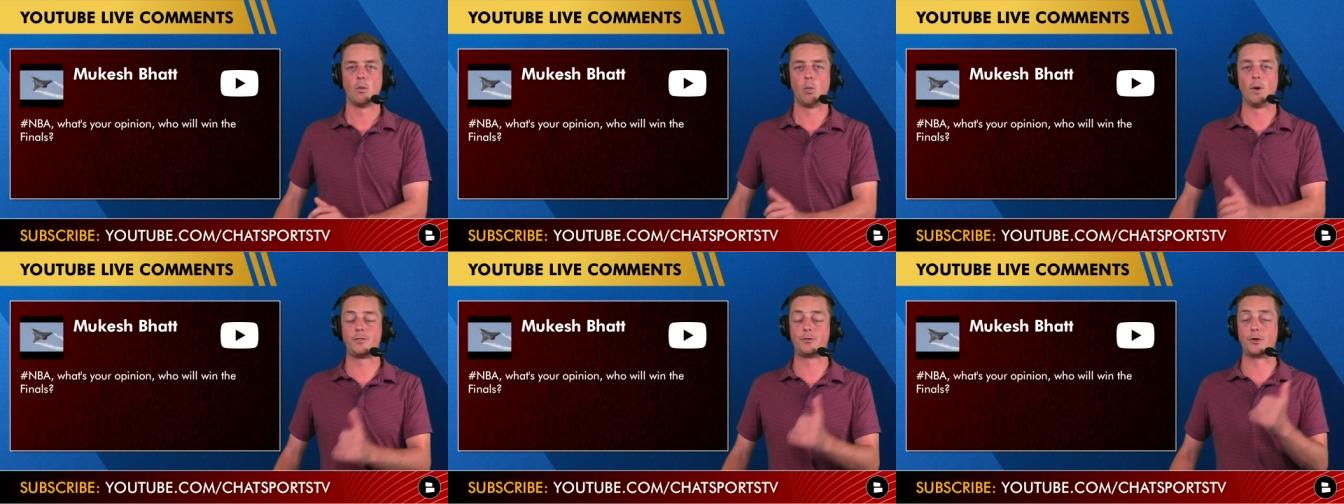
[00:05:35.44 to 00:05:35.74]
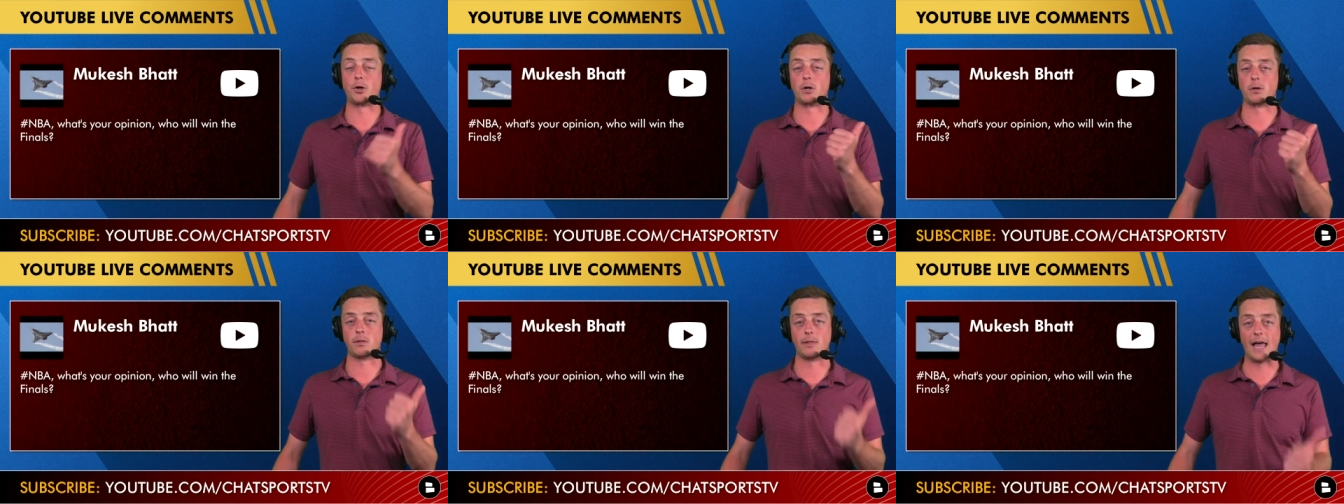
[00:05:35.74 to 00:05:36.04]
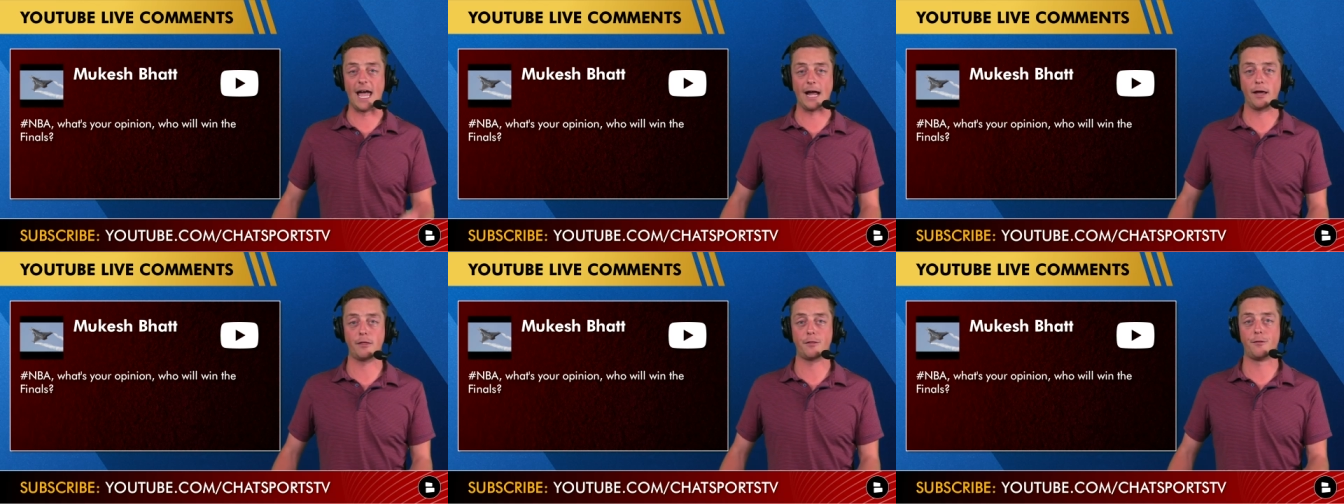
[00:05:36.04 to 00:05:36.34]
with their
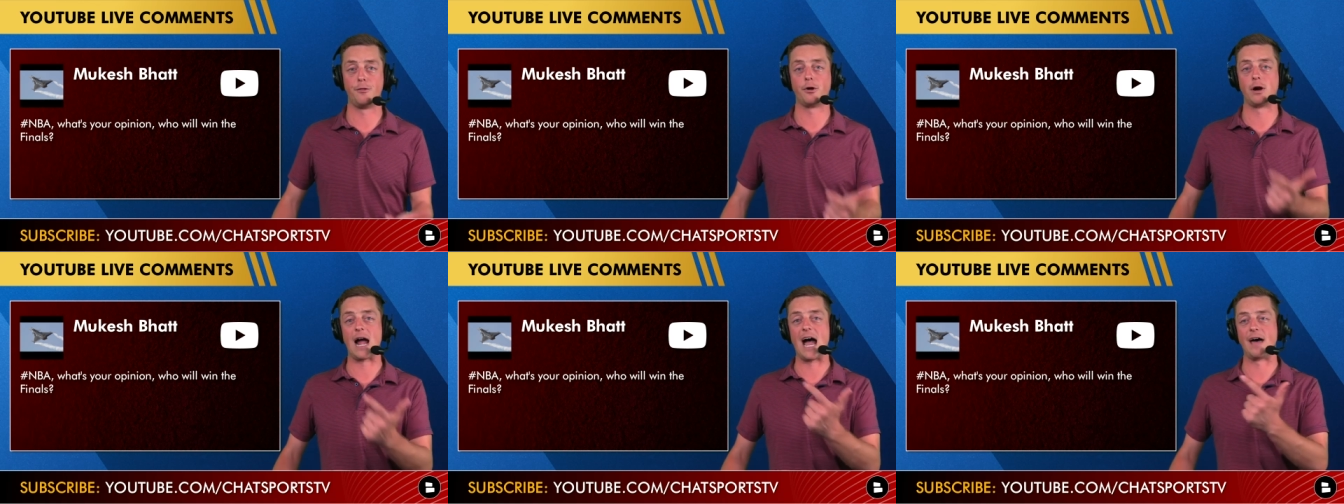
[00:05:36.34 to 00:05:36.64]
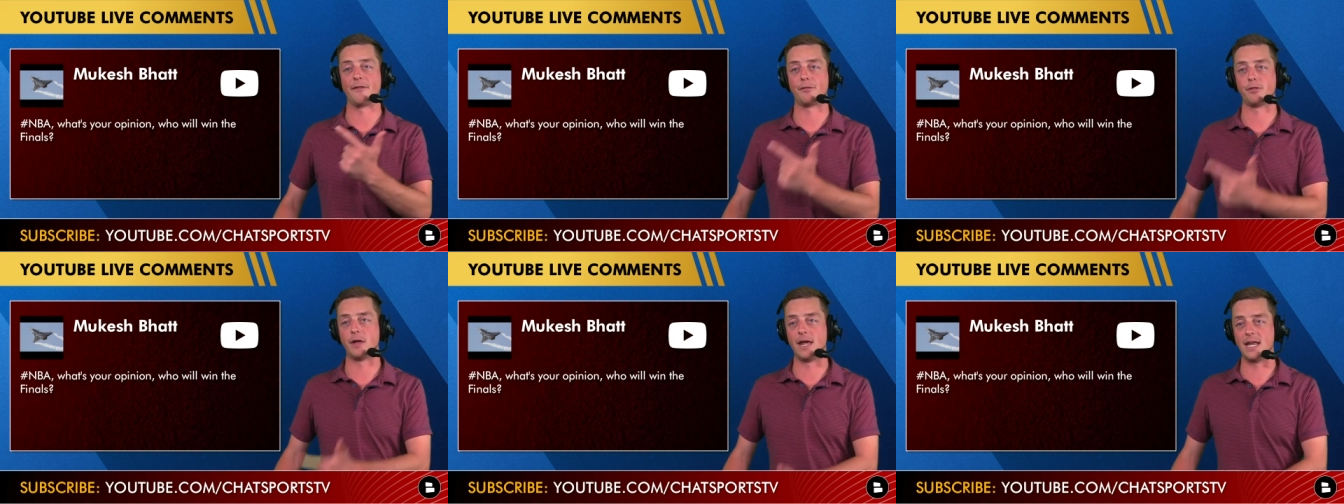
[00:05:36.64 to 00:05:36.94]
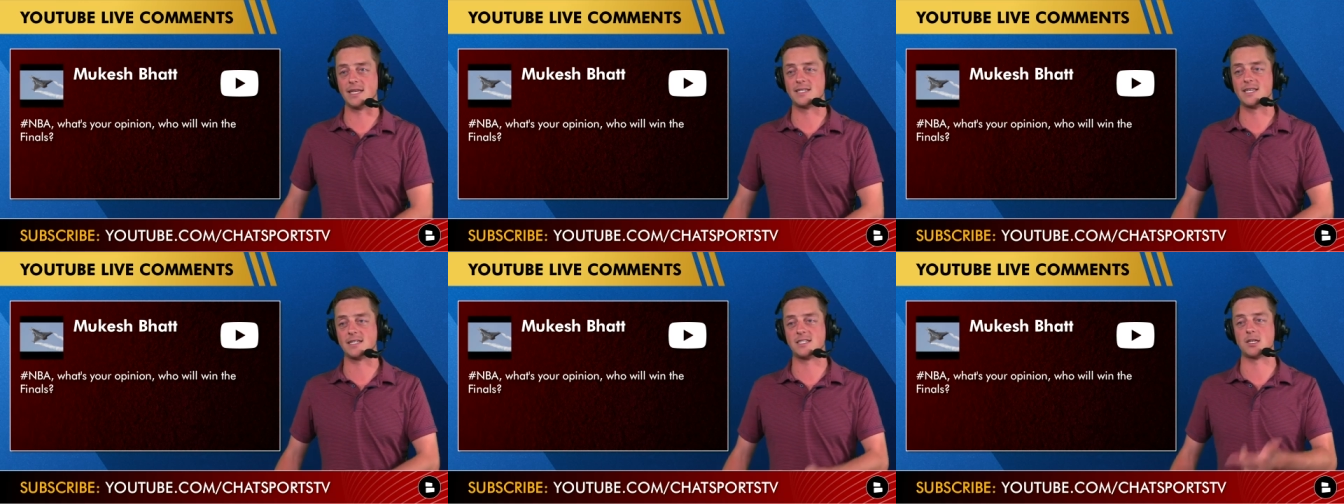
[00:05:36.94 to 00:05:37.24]
length, their
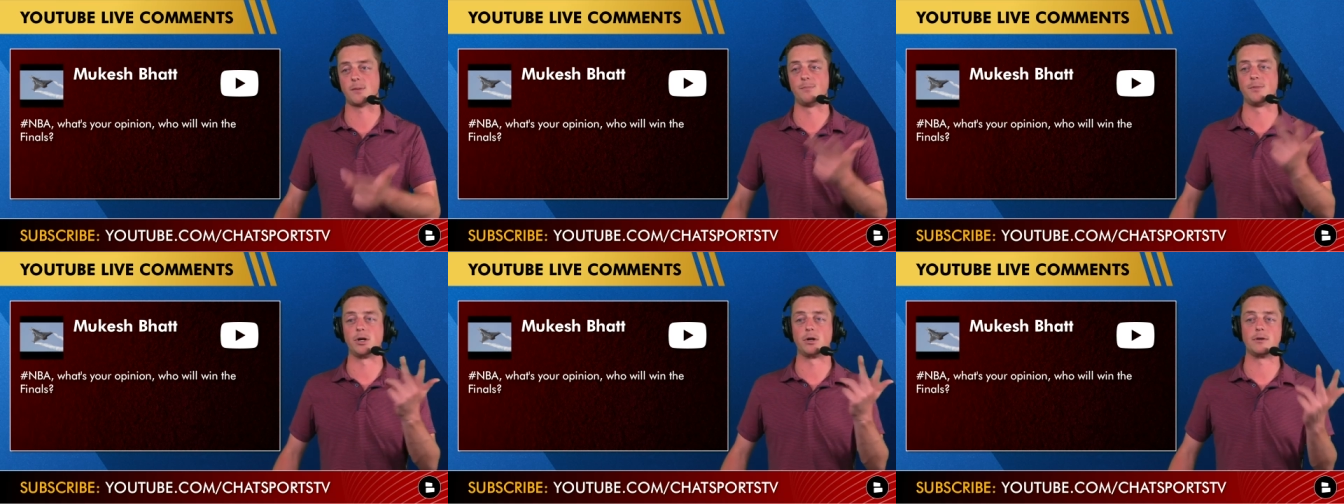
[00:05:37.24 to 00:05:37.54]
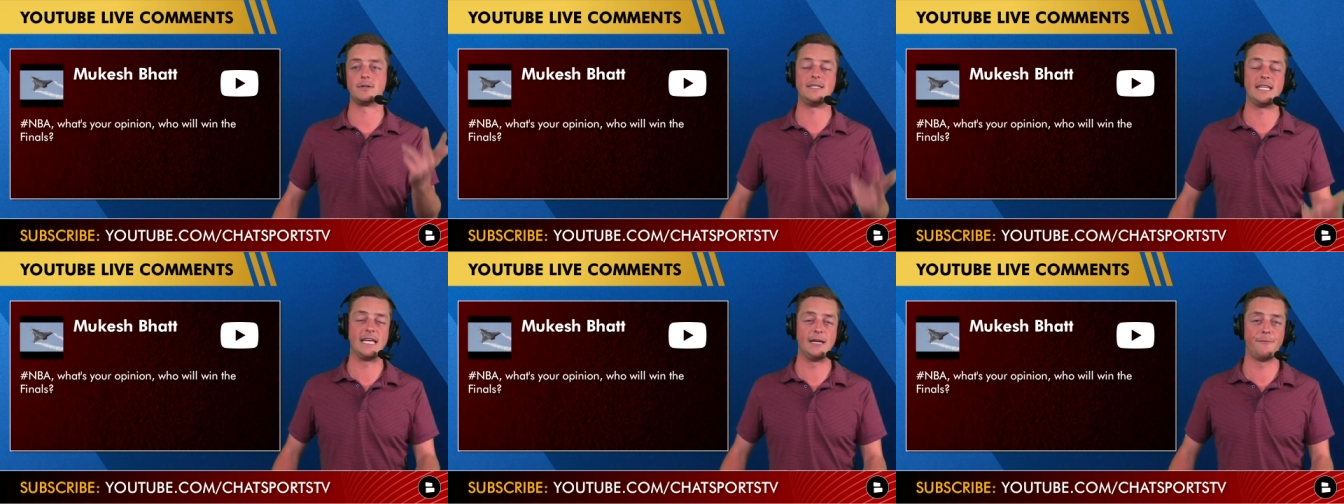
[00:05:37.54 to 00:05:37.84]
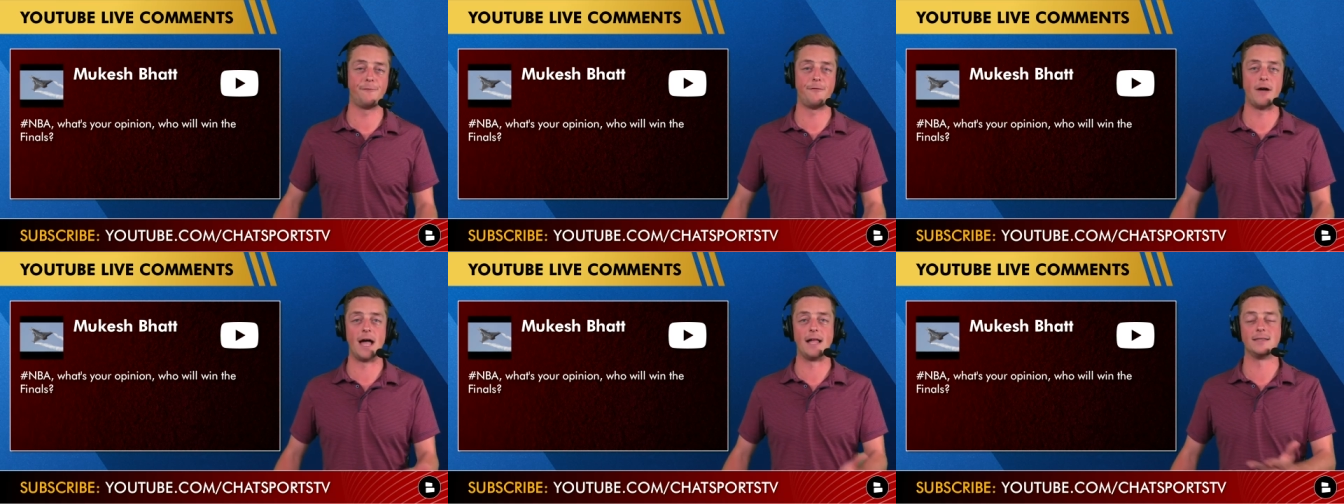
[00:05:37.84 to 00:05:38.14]
athleticism, their
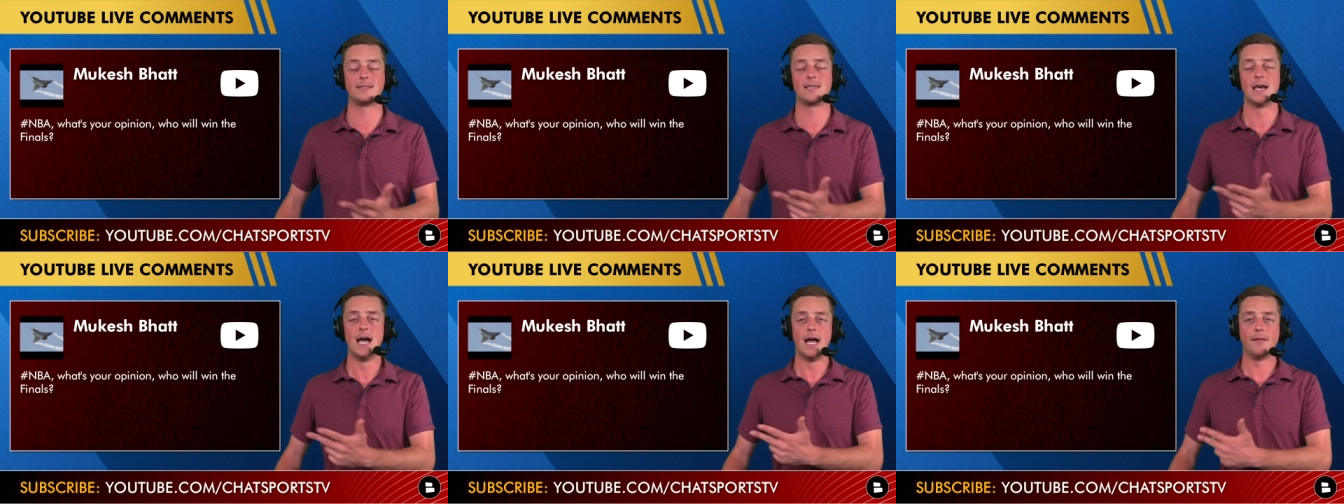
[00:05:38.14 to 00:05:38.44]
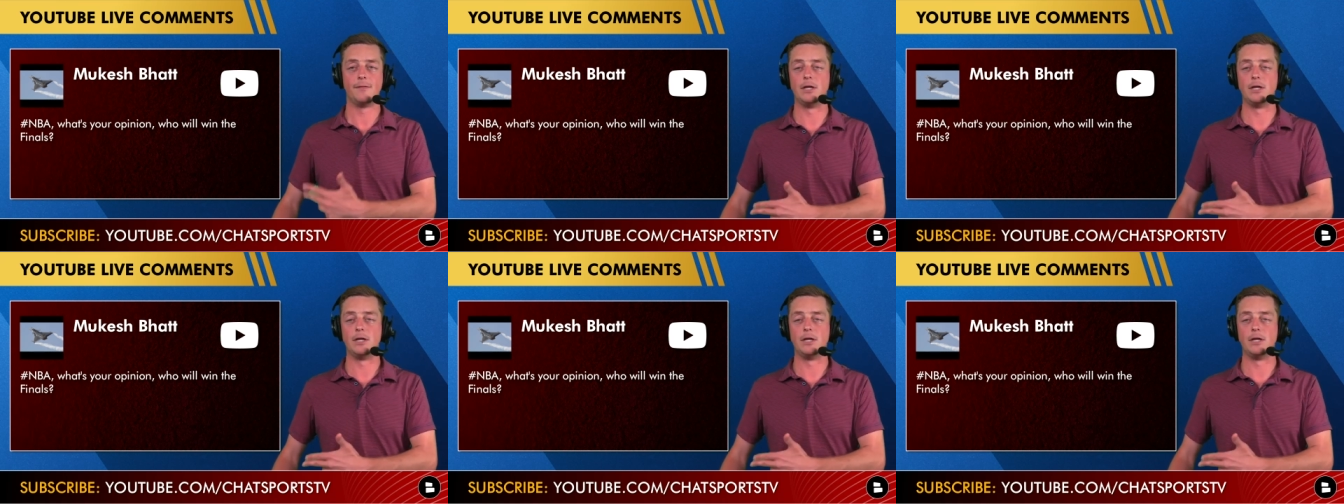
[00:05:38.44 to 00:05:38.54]
defense,